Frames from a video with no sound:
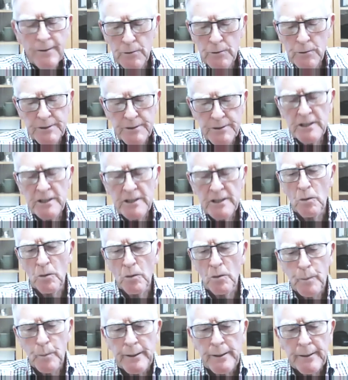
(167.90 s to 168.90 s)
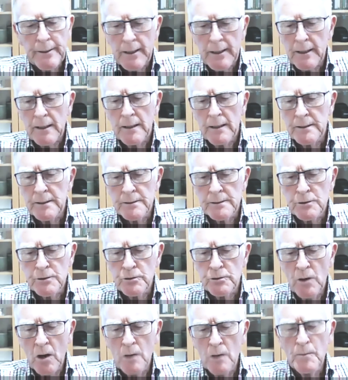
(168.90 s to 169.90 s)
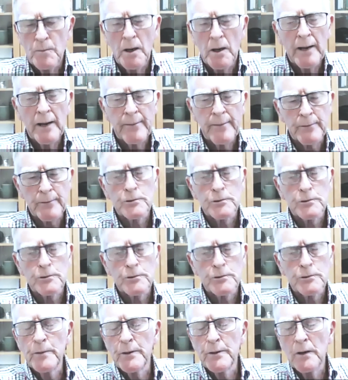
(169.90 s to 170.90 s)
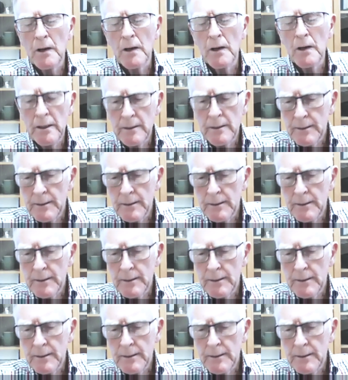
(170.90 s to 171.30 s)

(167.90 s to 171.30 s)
indeed not, Peter. As you know, my other term that I